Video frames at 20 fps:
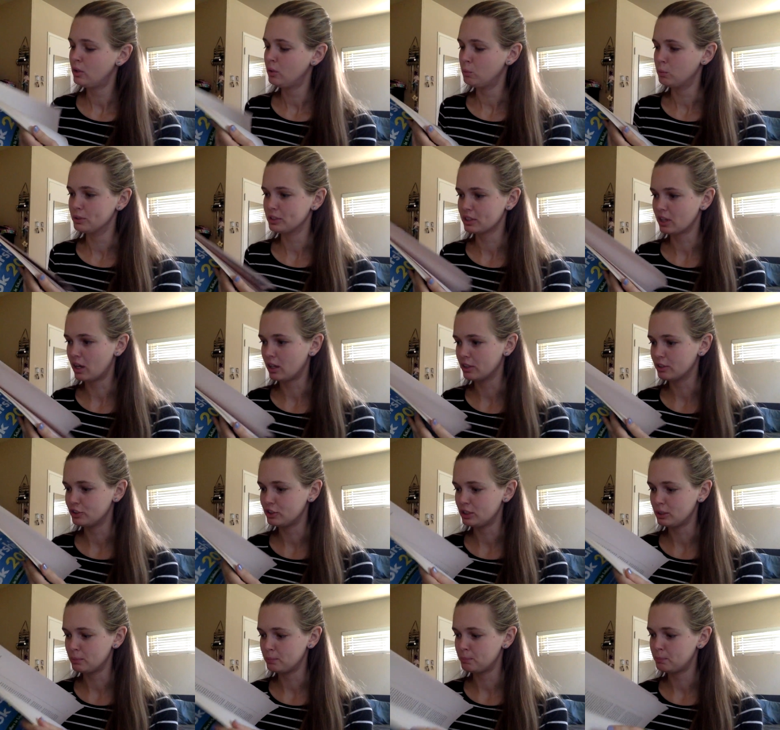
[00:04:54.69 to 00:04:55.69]
with
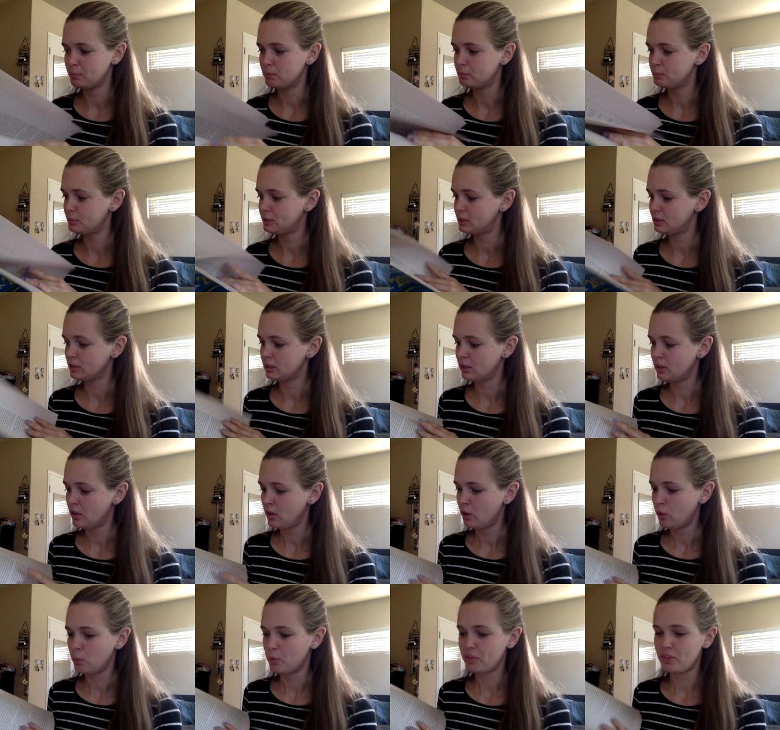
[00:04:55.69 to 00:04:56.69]
scholarships,
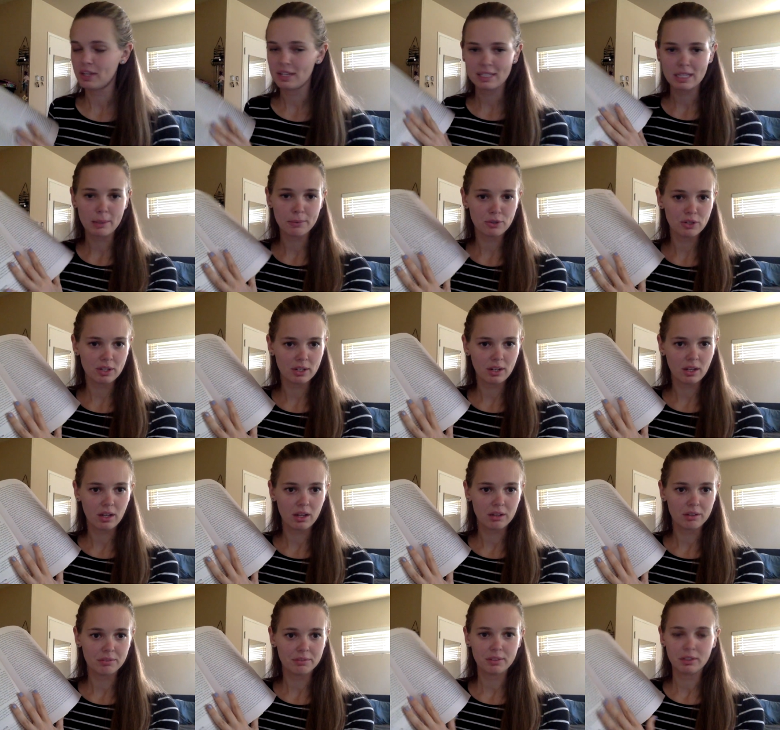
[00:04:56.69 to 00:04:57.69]
with the exception
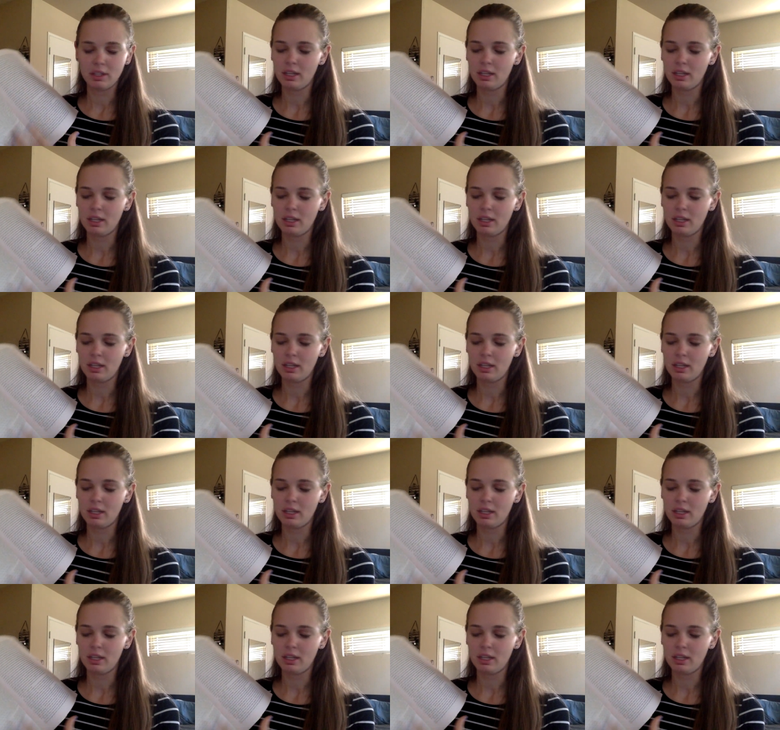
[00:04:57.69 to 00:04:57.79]
of